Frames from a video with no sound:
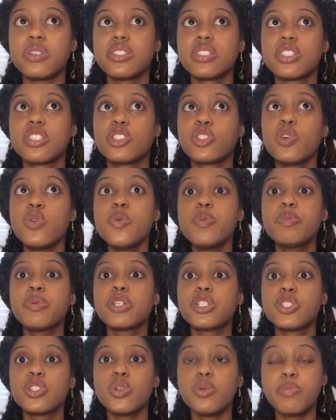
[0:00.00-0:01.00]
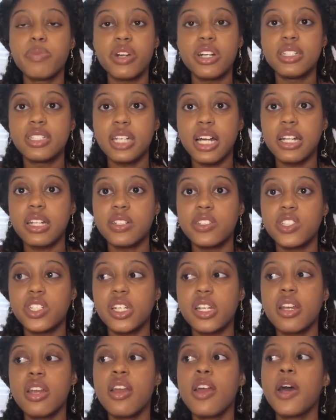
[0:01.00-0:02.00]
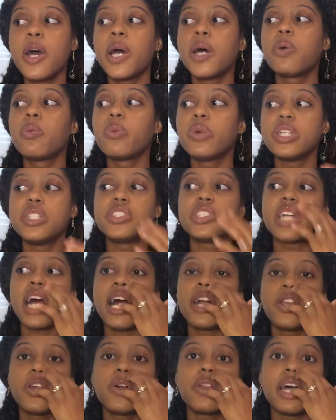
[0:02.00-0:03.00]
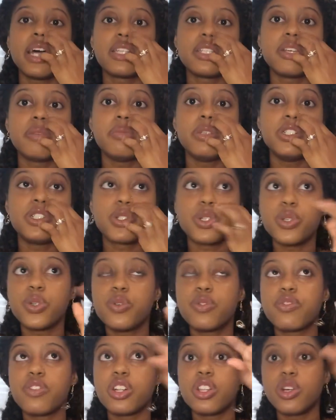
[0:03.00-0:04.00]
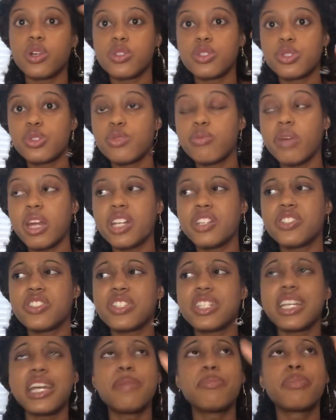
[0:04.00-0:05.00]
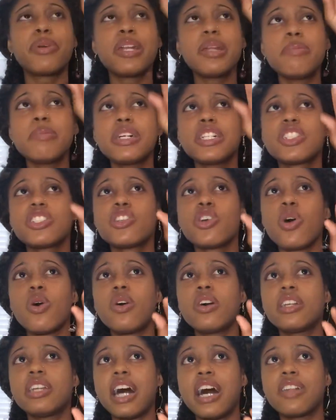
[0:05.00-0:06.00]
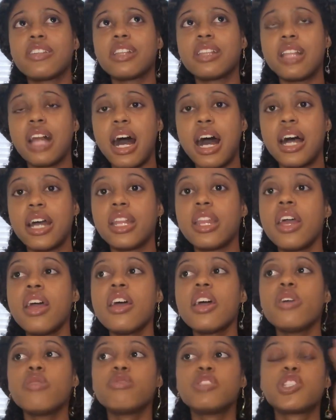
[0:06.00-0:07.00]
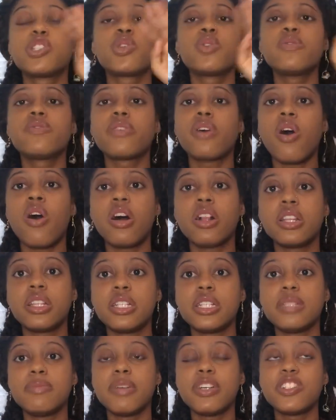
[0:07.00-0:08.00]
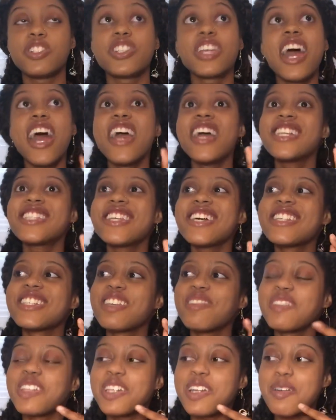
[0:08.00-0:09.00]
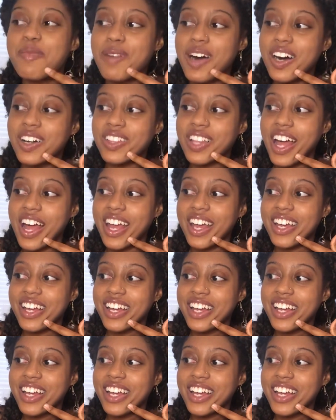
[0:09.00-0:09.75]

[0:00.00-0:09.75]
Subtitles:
super super intelligent, which I know that to be true for those two majors. And pretty much going down the line, it was true for all of these majors. It said something about like